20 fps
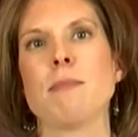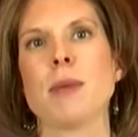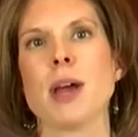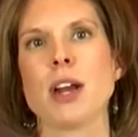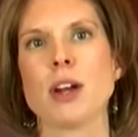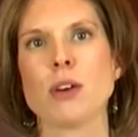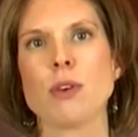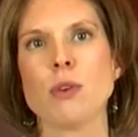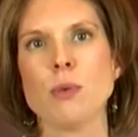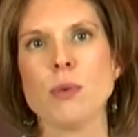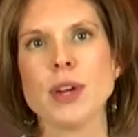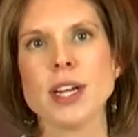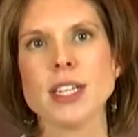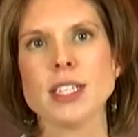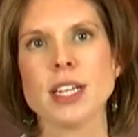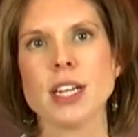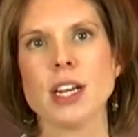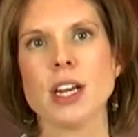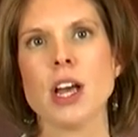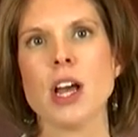medical
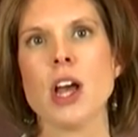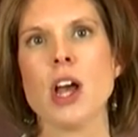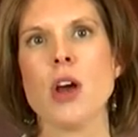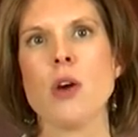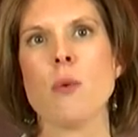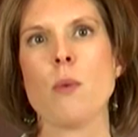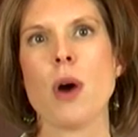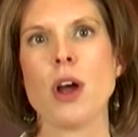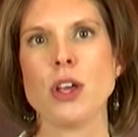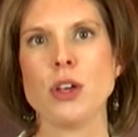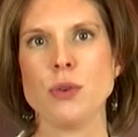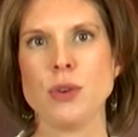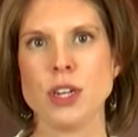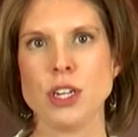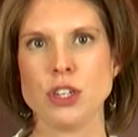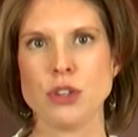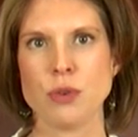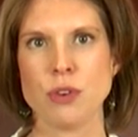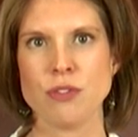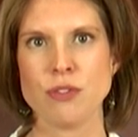reason why you
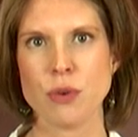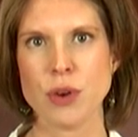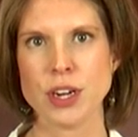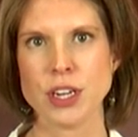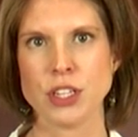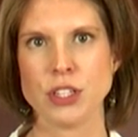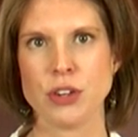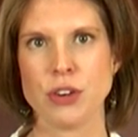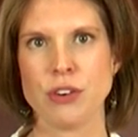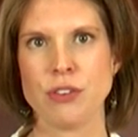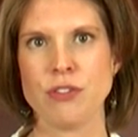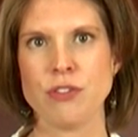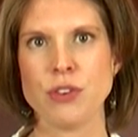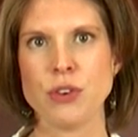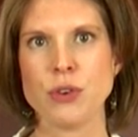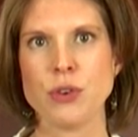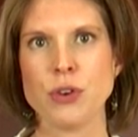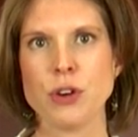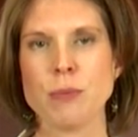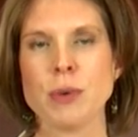need to avoid a certain
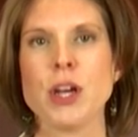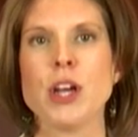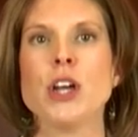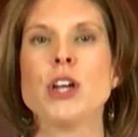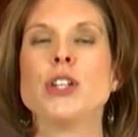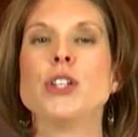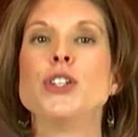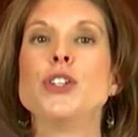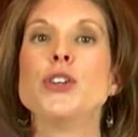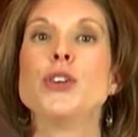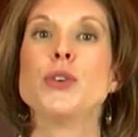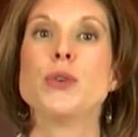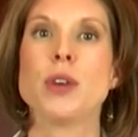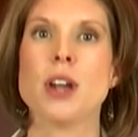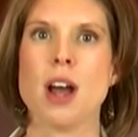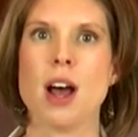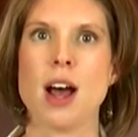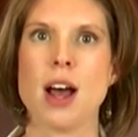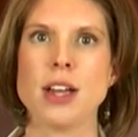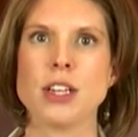food group, do
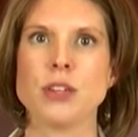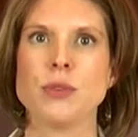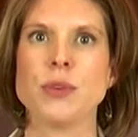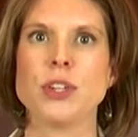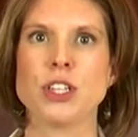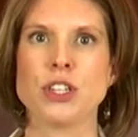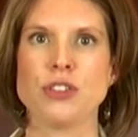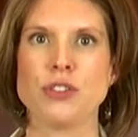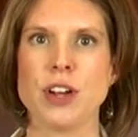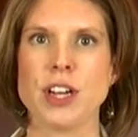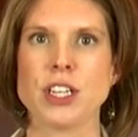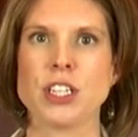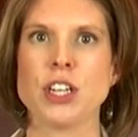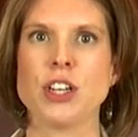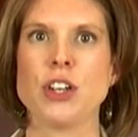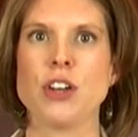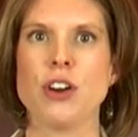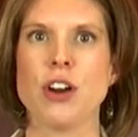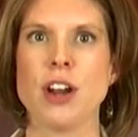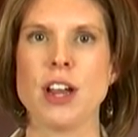not restrict
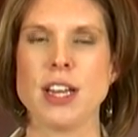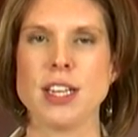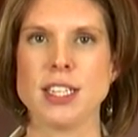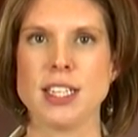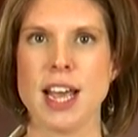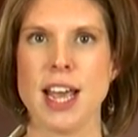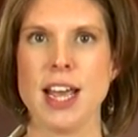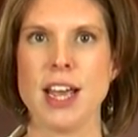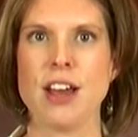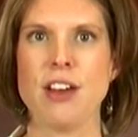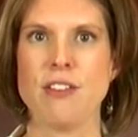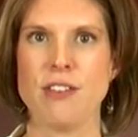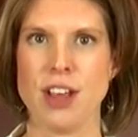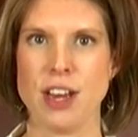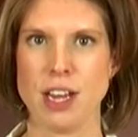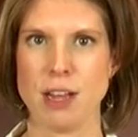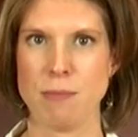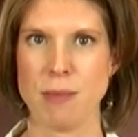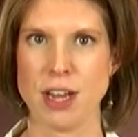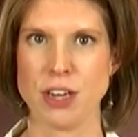your intake of
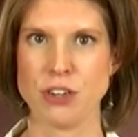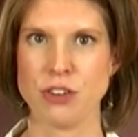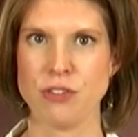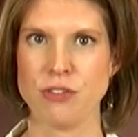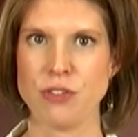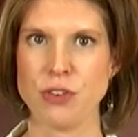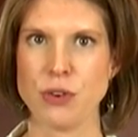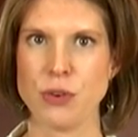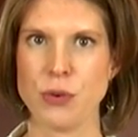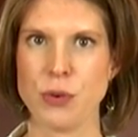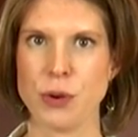any major food